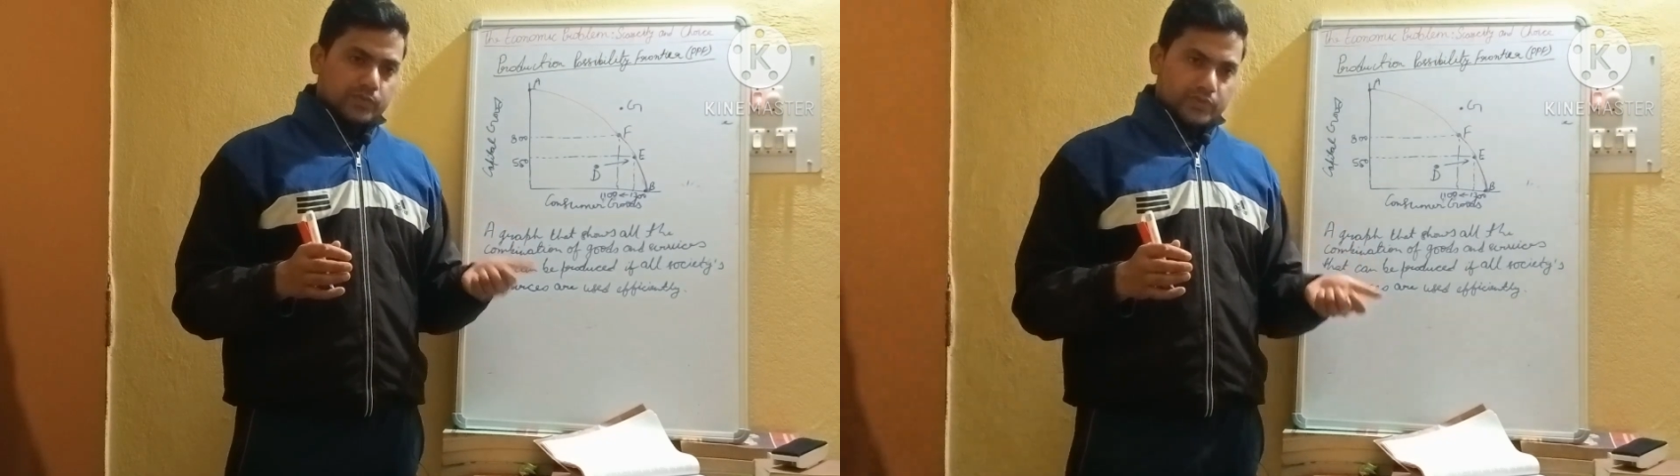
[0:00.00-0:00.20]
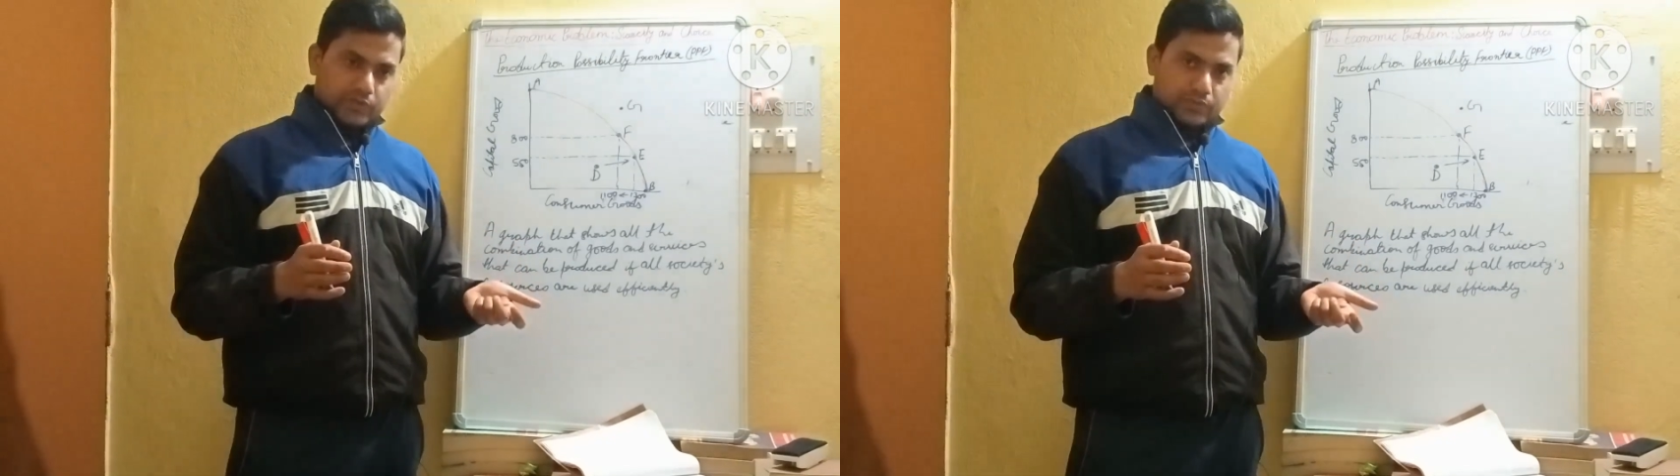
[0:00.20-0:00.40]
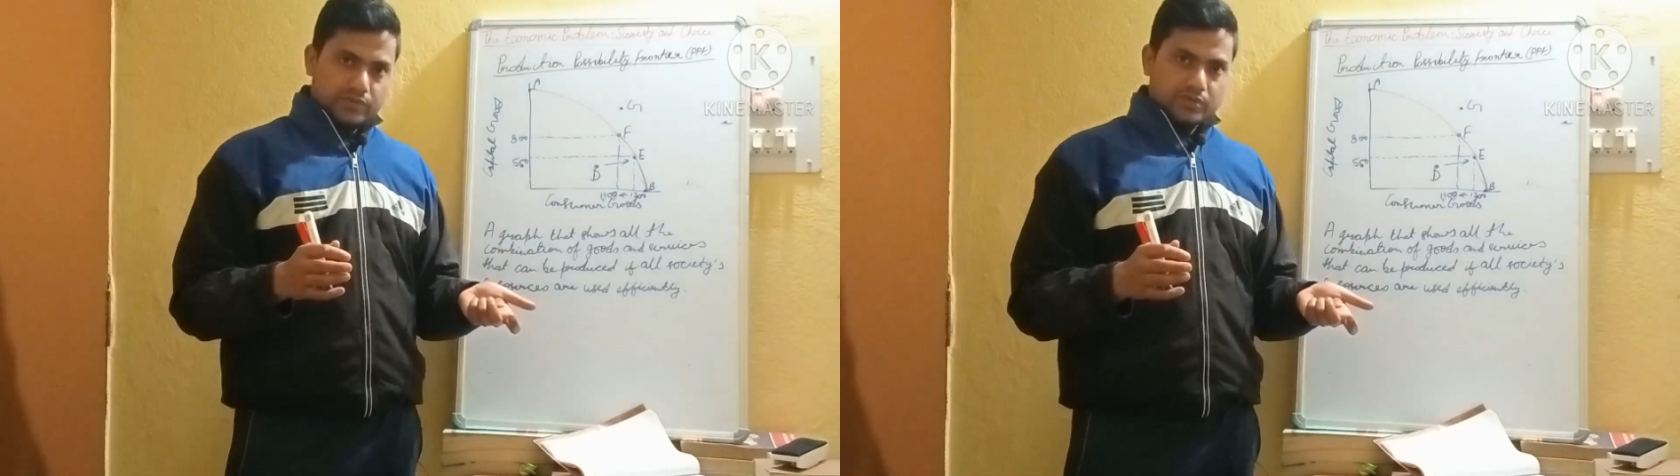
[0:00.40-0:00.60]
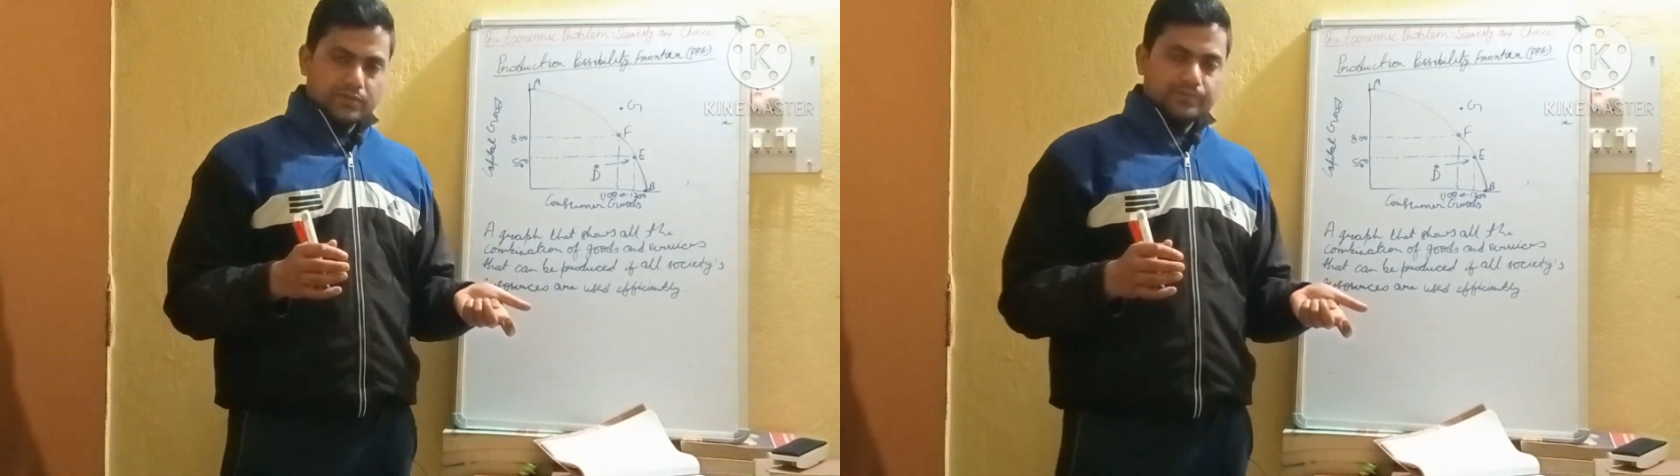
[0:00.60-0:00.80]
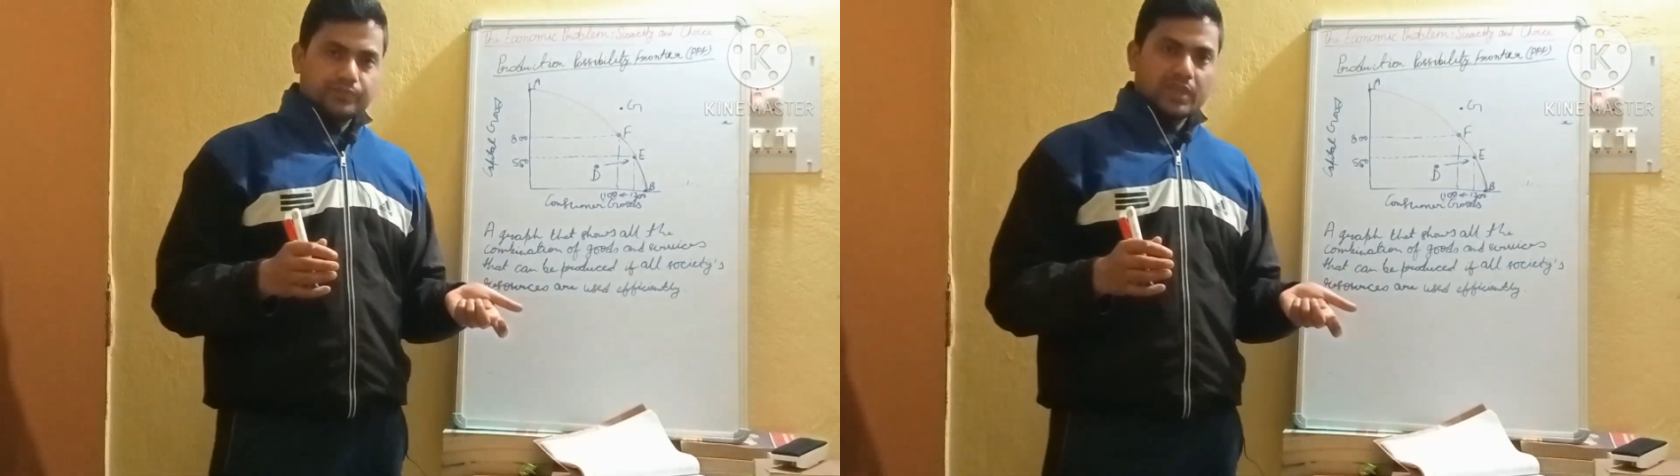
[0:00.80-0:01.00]
produced
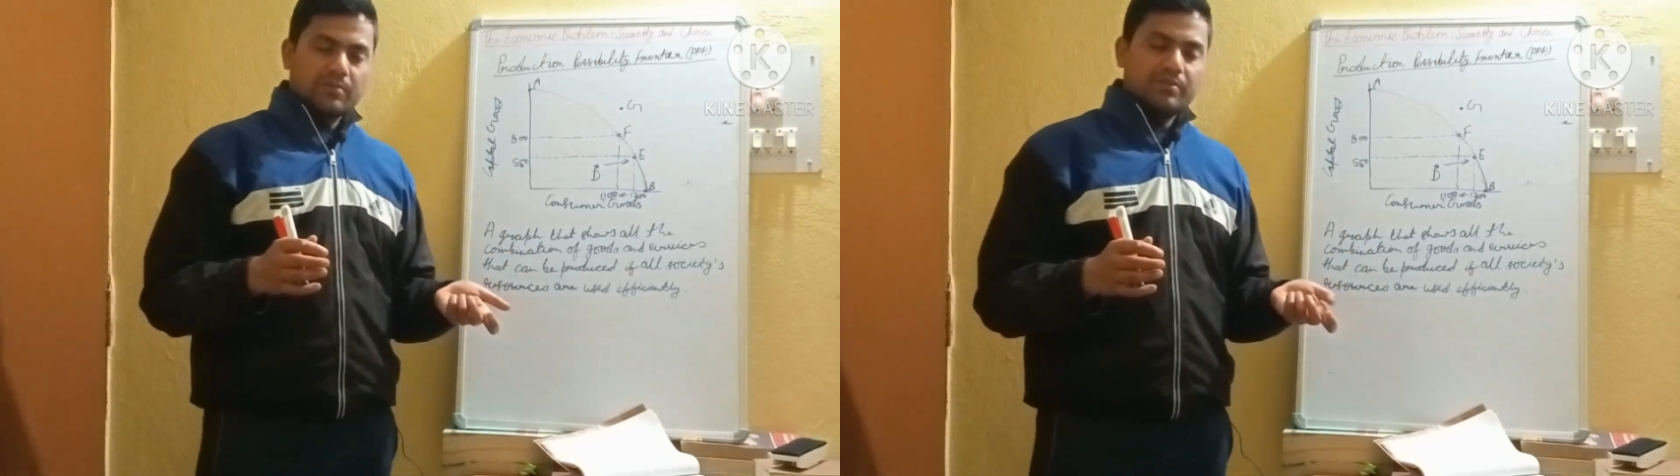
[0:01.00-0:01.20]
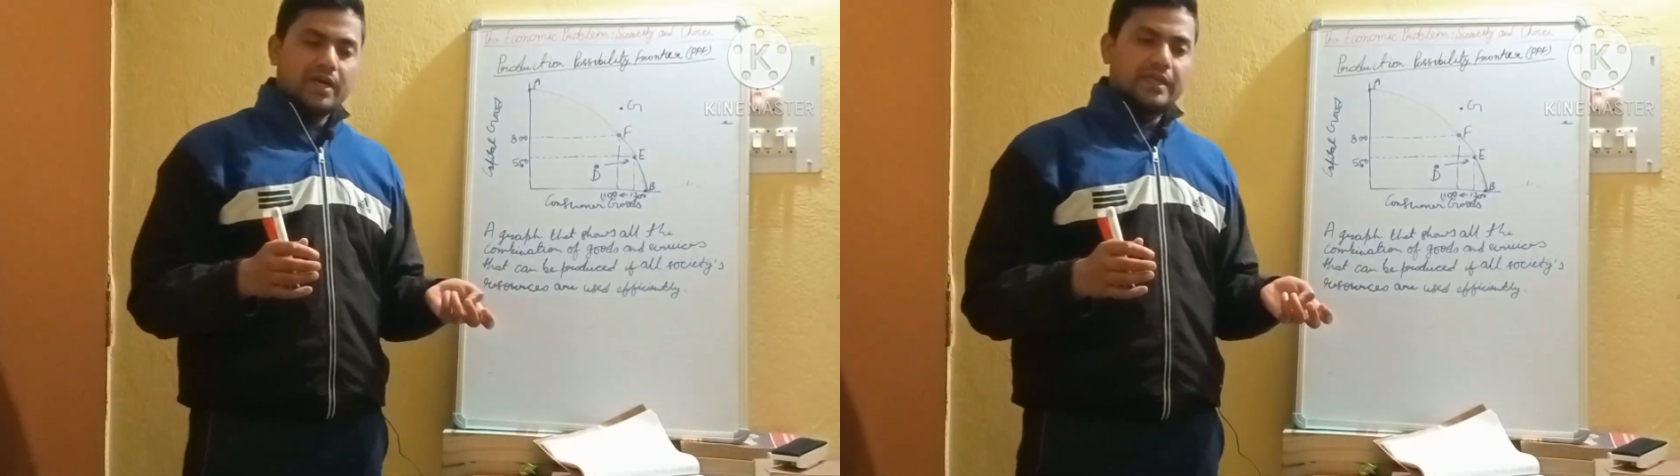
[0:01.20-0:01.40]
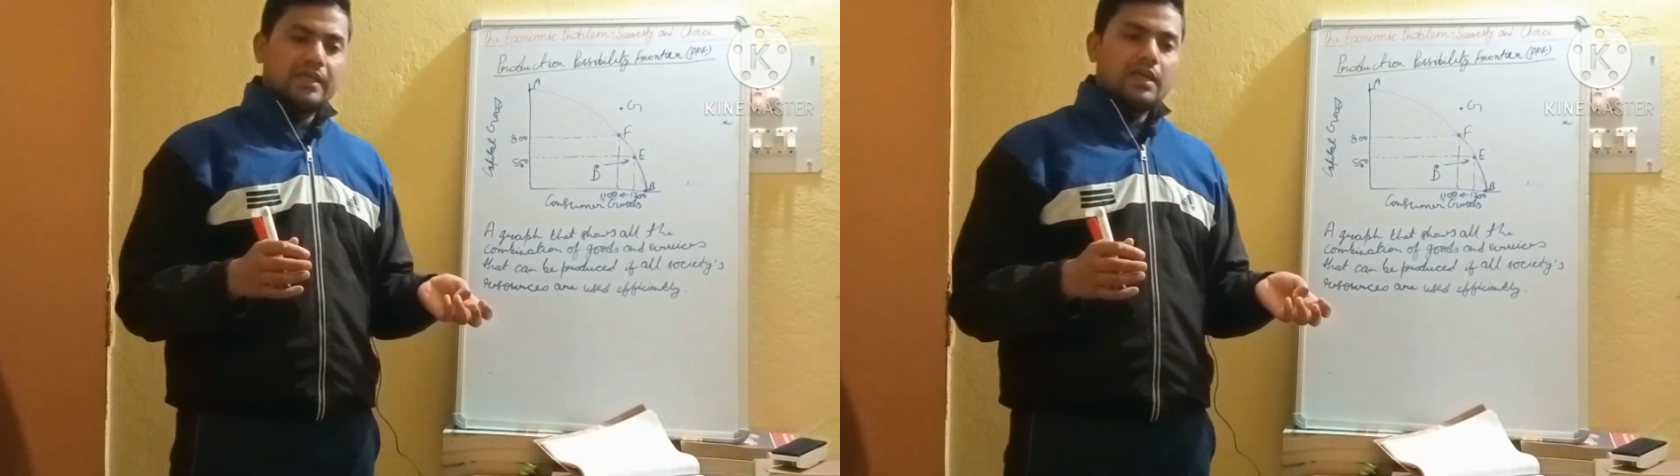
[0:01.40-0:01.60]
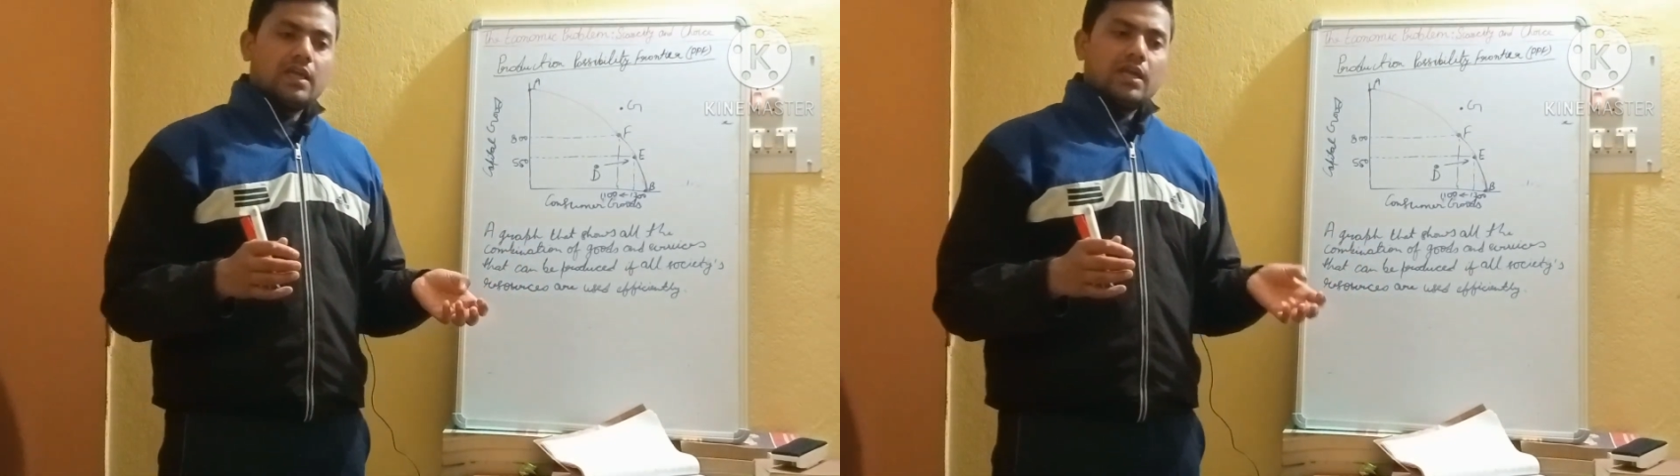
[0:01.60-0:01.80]
by